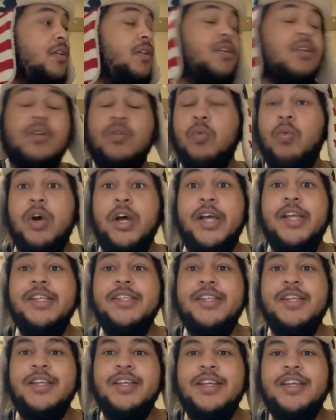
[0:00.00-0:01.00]
what?
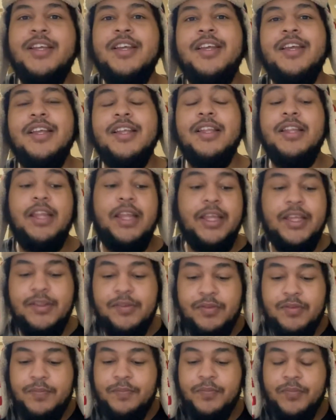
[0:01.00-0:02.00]
Like,
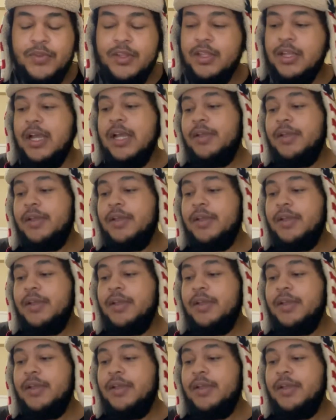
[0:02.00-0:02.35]
I